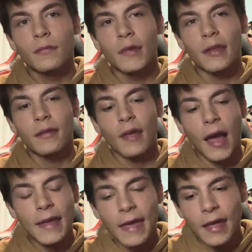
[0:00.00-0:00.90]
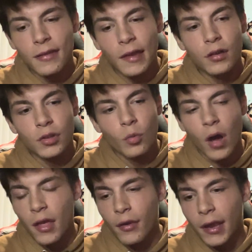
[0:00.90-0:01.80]
That I can't tell you
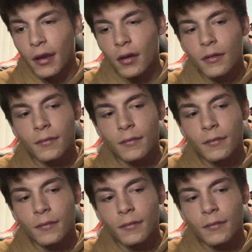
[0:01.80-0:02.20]
why you're here.